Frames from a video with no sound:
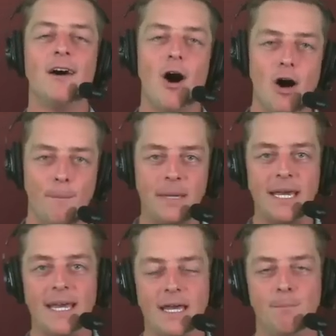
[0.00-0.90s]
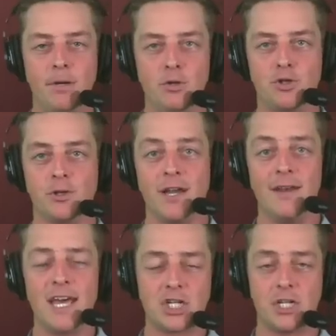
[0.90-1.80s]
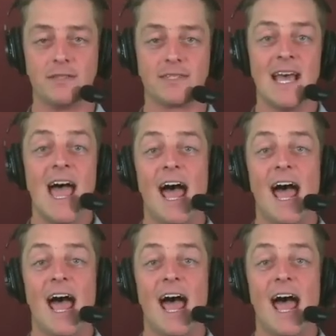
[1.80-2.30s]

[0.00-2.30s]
albeit in putrid conditions,